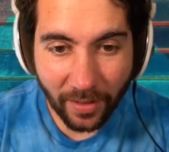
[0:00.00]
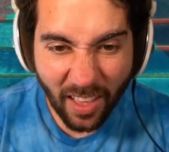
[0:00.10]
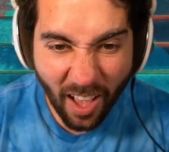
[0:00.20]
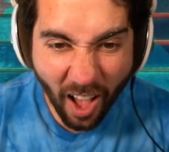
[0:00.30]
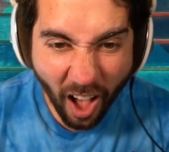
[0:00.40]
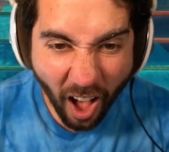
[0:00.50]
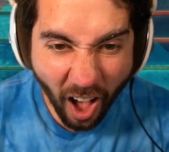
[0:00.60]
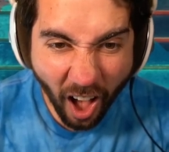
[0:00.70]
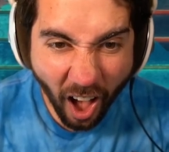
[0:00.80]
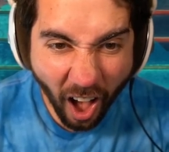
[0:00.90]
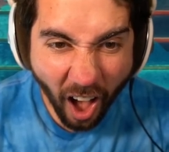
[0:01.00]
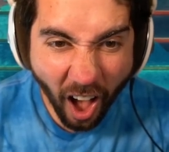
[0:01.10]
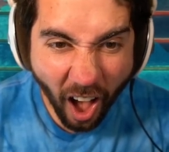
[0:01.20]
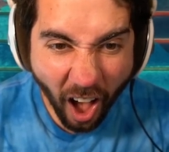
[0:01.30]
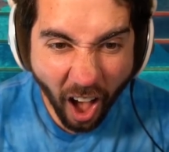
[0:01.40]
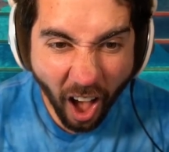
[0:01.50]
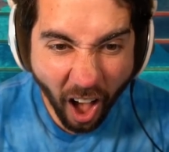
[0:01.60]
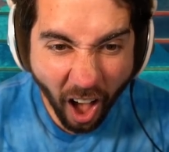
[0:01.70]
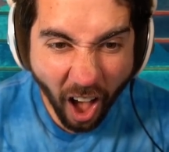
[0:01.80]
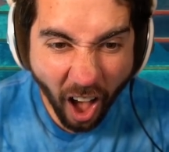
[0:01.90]

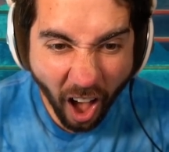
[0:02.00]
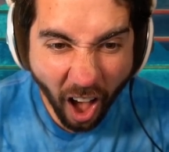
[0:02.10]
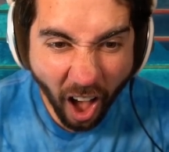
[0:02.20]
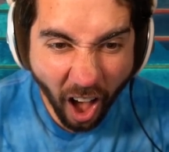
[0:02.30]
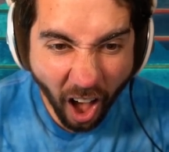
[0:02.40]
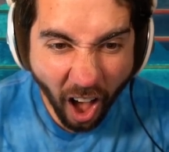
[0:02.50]
[no speech]